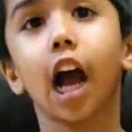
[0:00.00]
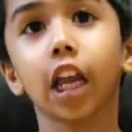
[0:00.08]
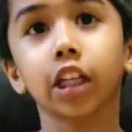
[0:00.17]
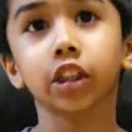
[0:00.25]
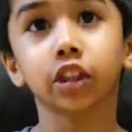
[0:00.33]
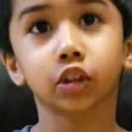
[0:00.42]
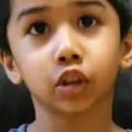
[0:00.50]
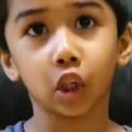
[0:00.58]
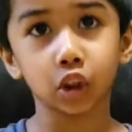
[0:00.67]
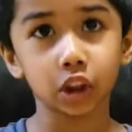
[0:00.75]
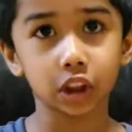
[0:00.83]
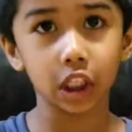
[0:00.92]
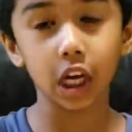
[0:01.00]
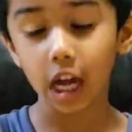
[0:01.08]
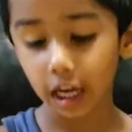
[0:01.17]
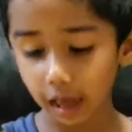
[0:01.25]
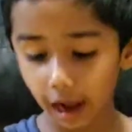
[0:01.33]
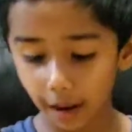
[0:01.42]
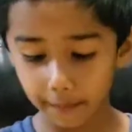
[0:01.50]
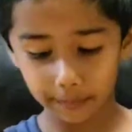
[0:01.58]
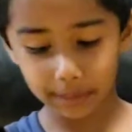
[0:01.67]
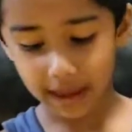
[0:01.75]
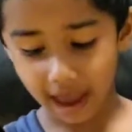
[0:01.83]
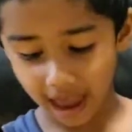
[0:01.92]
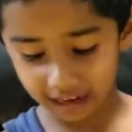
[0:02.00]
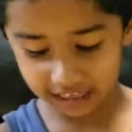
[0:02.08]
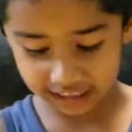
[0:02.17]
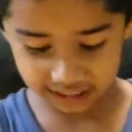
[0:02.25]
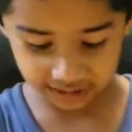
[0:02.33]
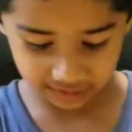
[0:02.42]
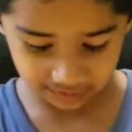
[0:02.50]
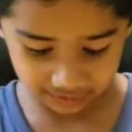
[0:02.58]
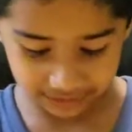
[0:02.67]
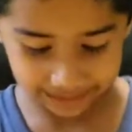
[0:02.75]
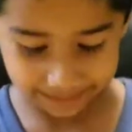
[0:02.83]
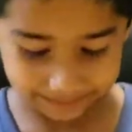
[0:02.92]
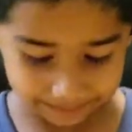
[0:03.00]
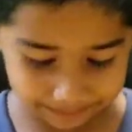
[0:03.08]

color starts to come and it's green.